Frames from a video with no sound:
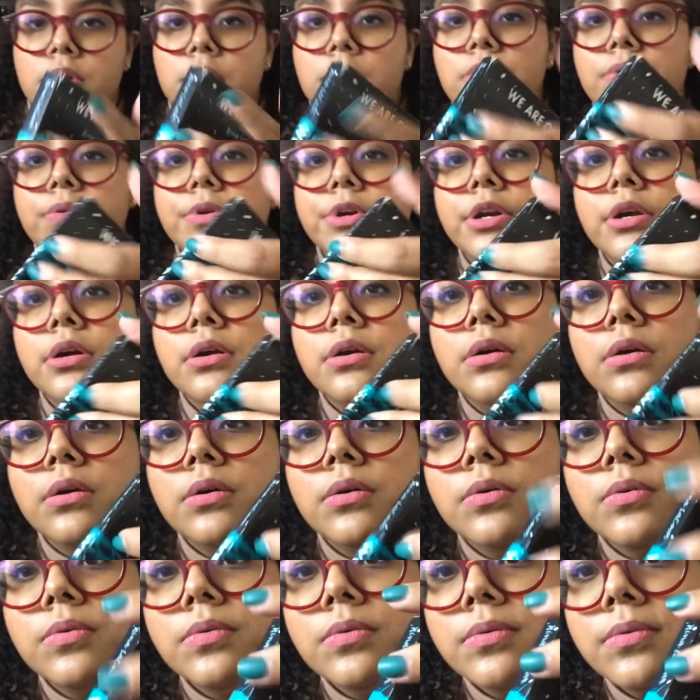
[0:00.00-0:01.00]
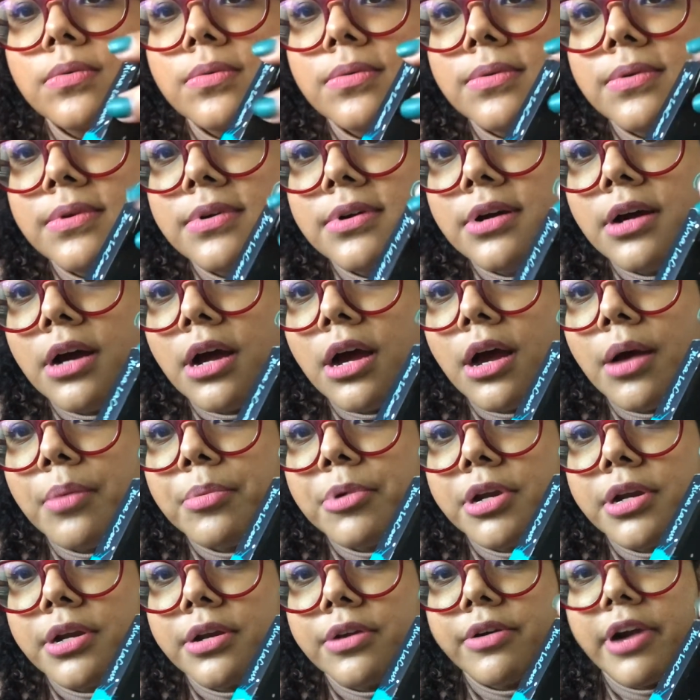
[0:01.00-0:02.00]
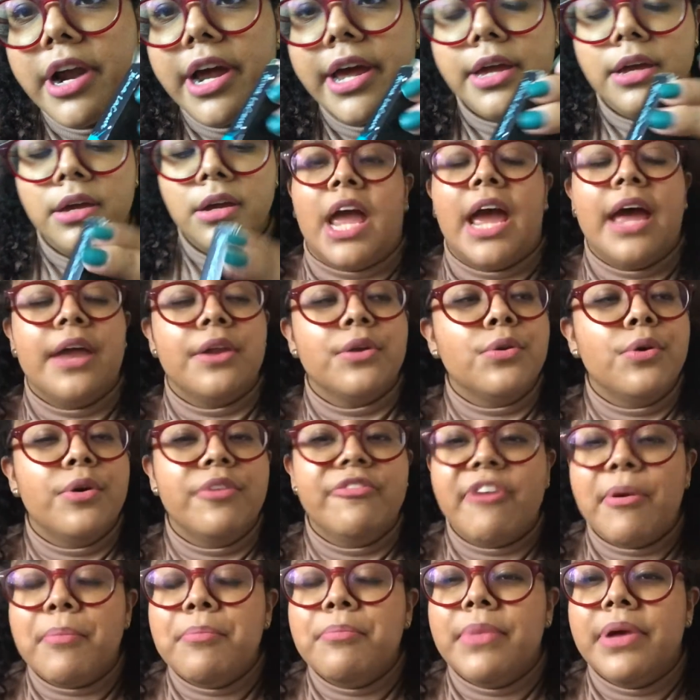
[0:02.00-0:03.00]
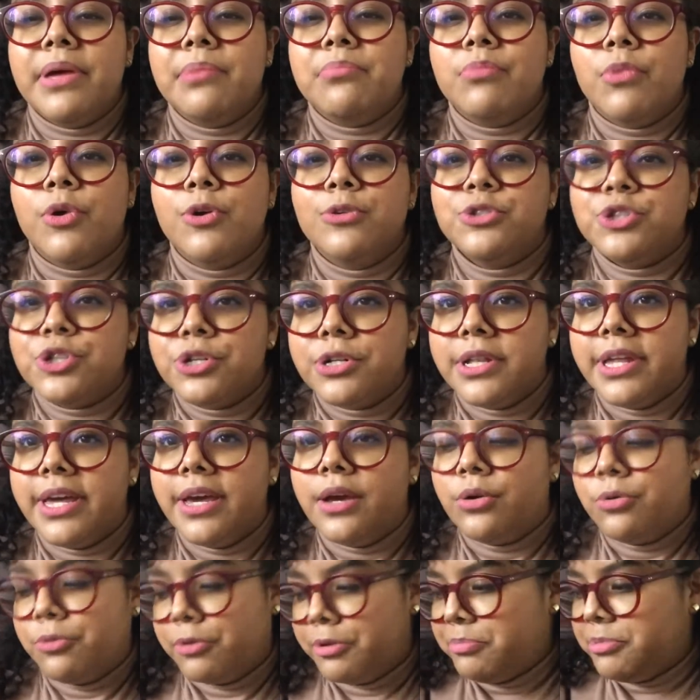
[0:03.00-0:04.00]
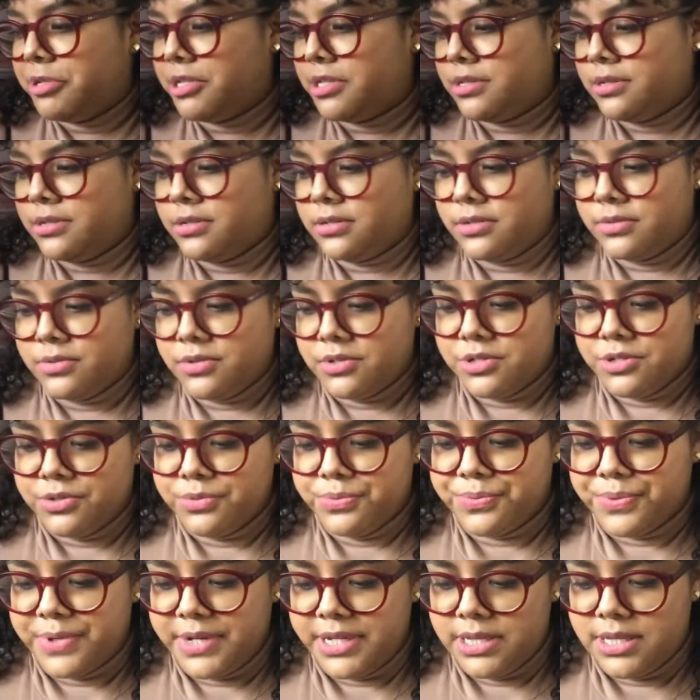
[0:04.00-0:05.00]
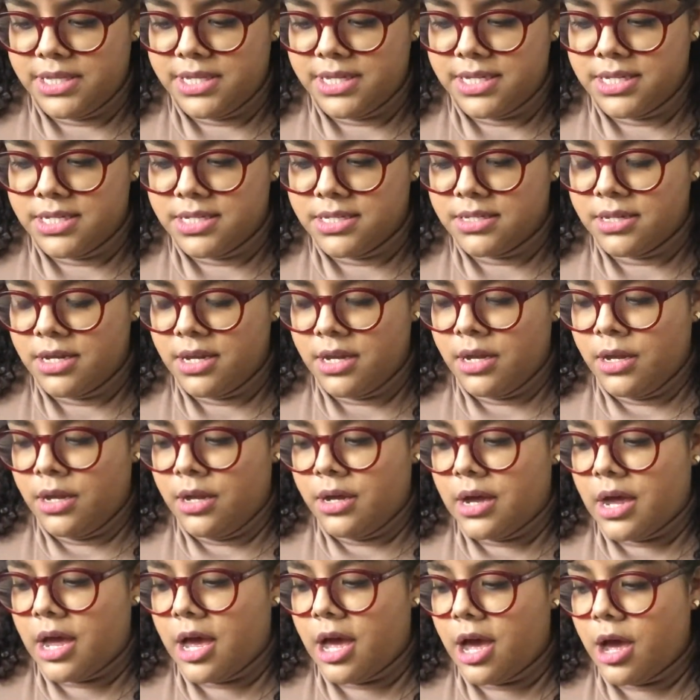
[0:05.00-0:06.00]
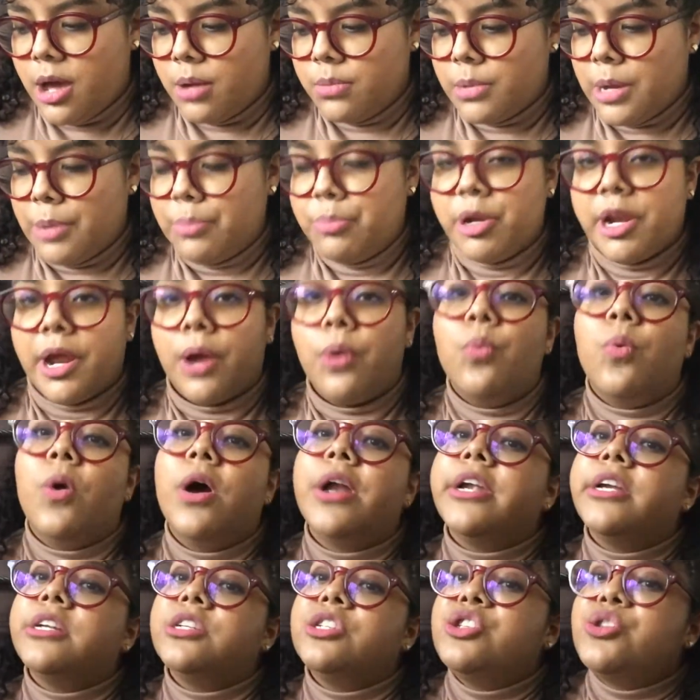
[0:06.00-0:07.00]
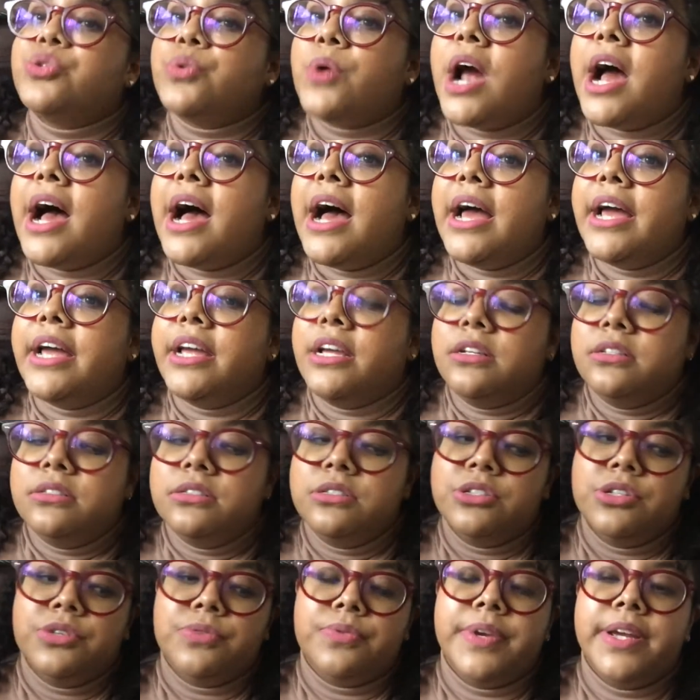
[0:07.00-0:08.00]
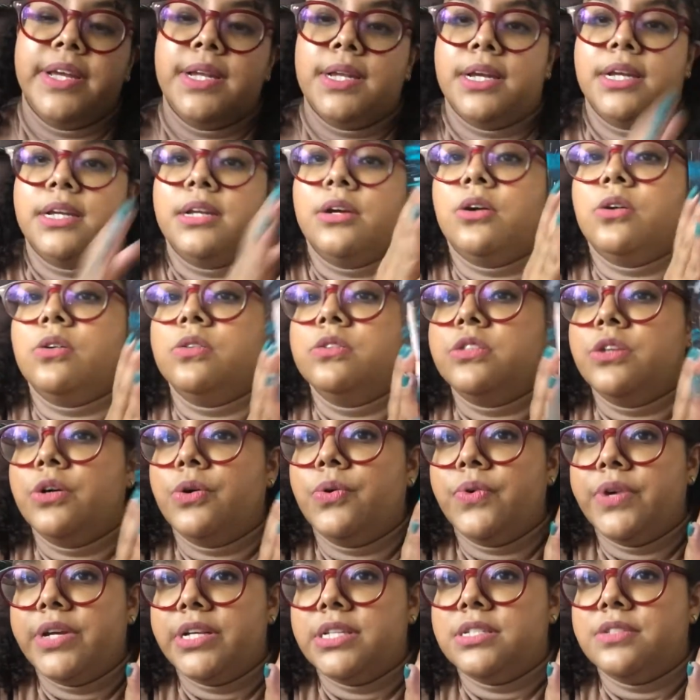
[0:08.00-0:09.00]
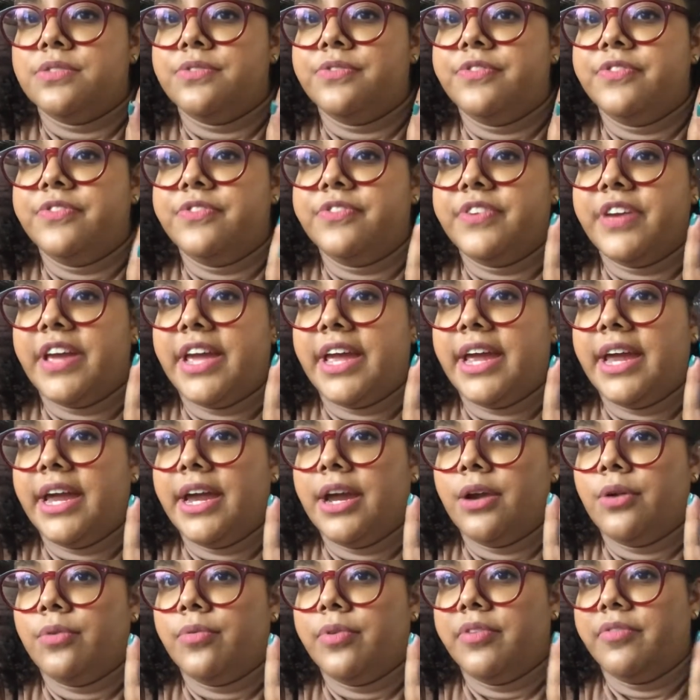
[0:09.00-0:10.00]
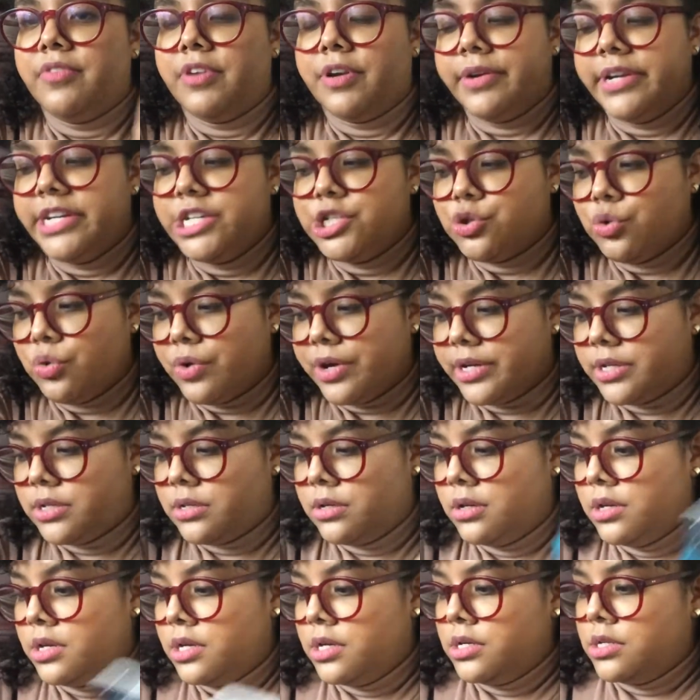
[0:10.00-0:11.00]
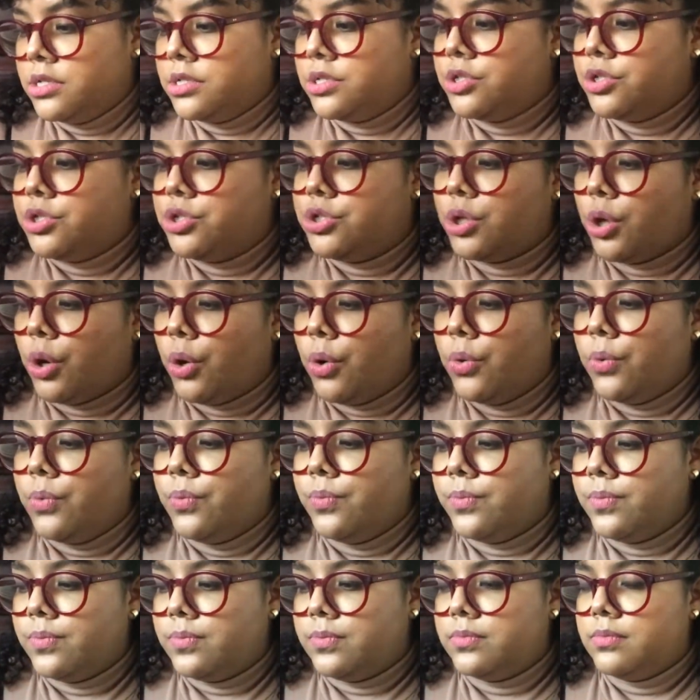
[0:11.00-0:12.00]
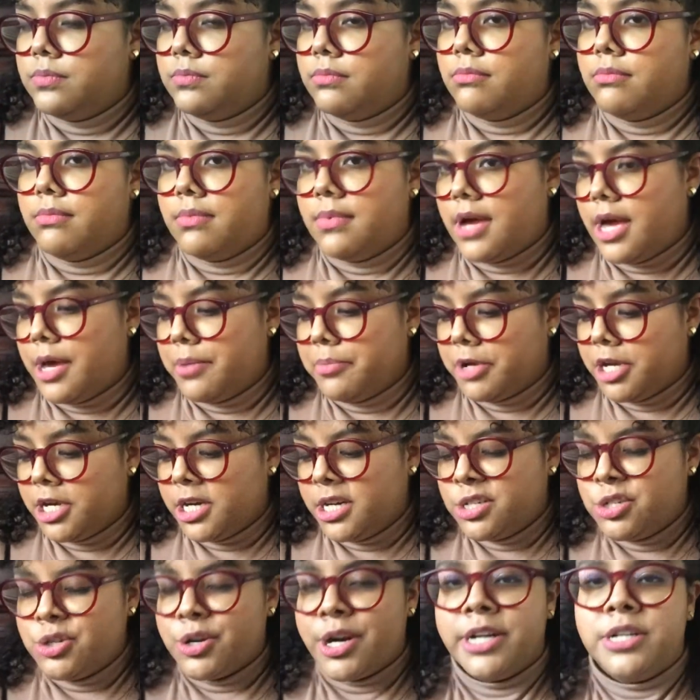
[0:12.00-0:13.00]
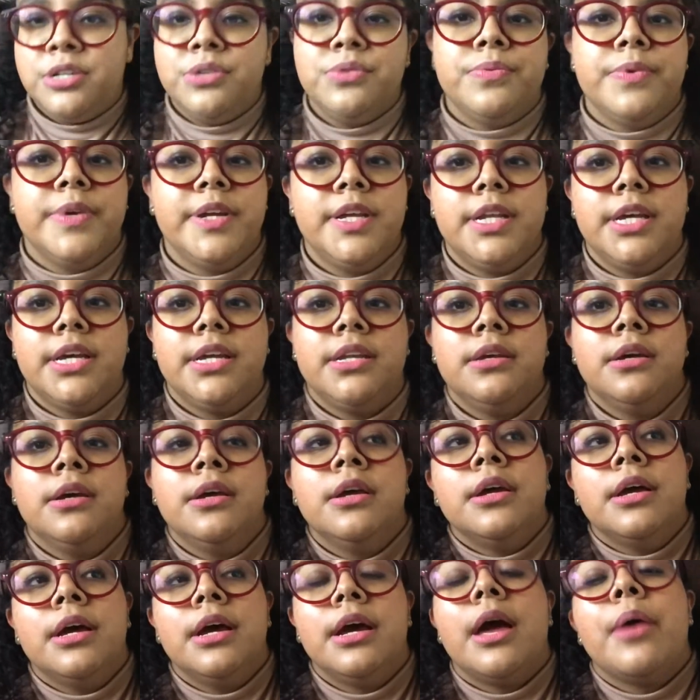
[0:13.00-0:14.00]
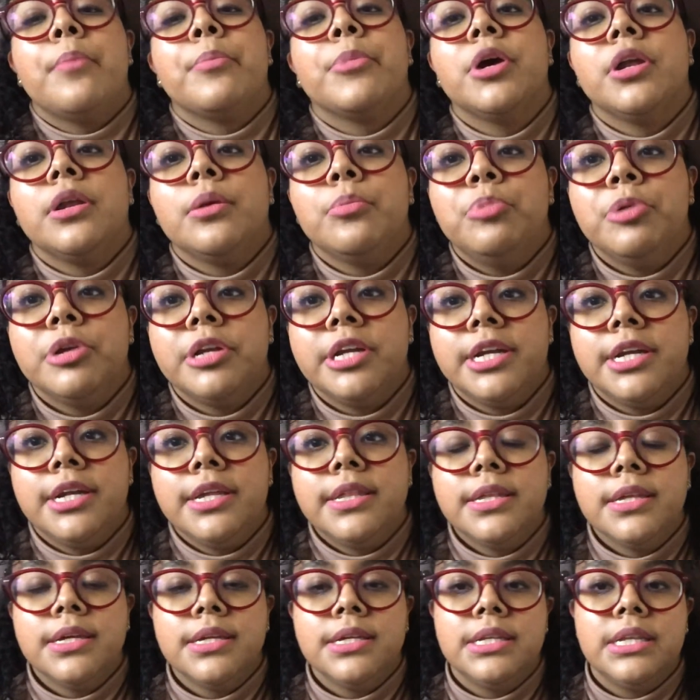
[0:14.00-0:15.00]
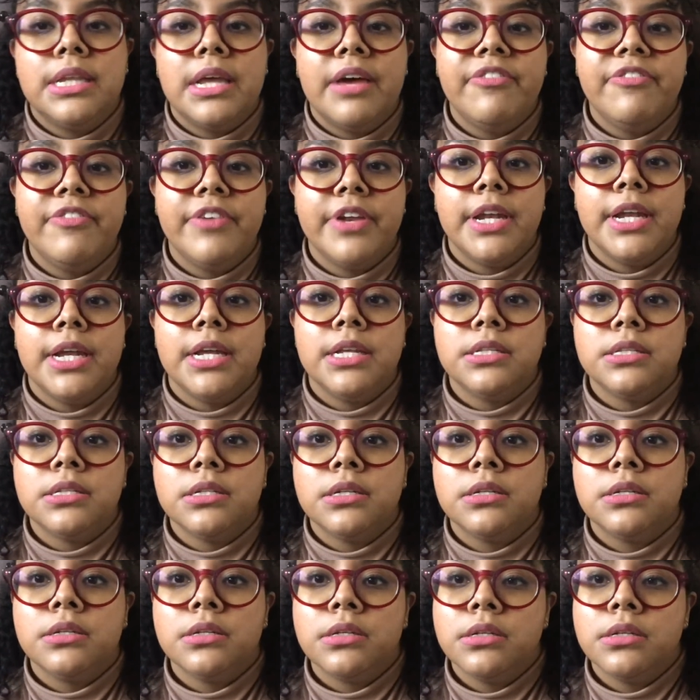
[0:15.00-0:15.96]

Oh no! I'm gonna cry. I don't know if I'm emotionally equipped to read this, but I wanna try to read it. Also, it's very, very short. So, I'm gonna try to read it. I'm gonna put it in the definite